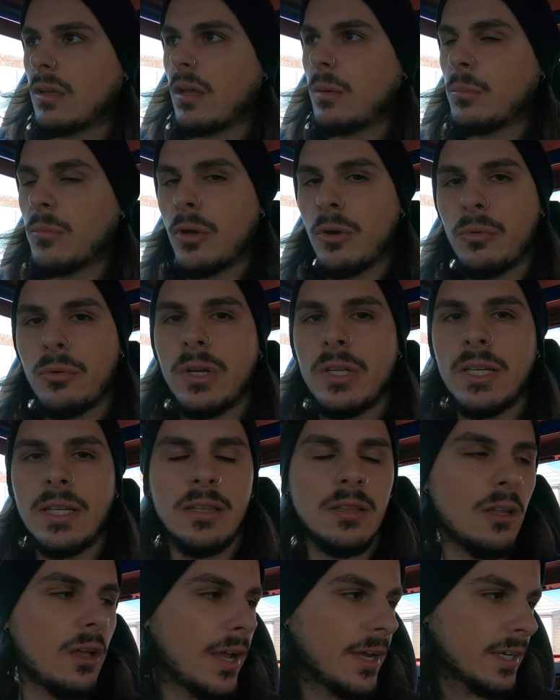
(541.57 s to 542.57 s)
I'm not really
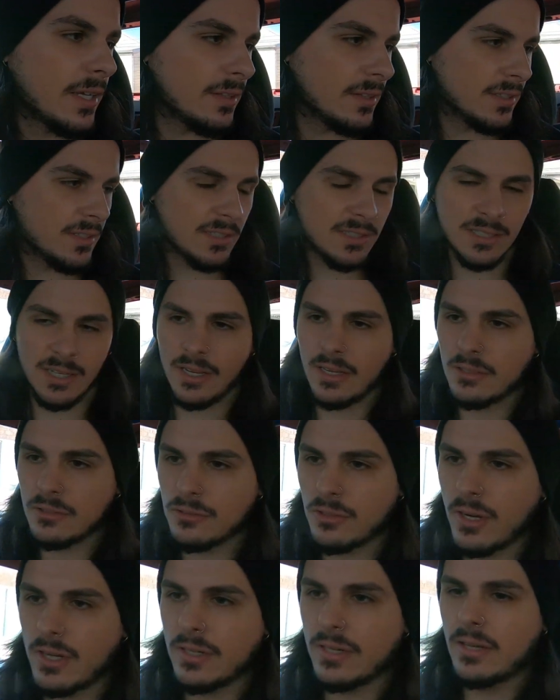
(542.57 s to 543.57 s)
liking this sound
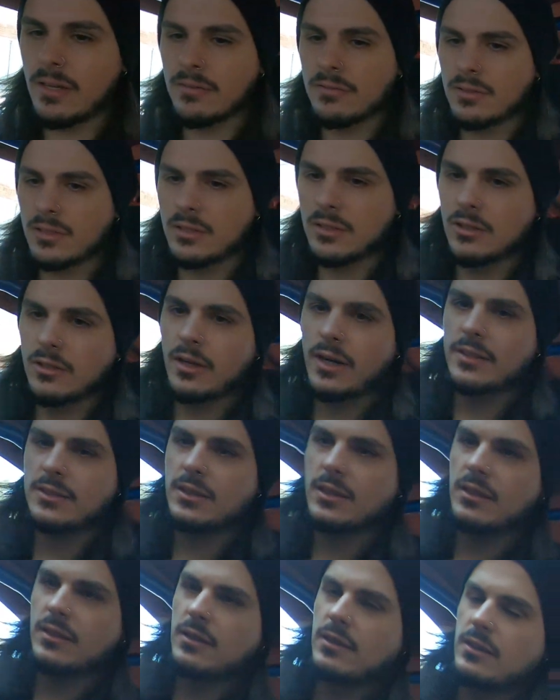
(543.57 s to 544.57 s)
right now. Can you guys hear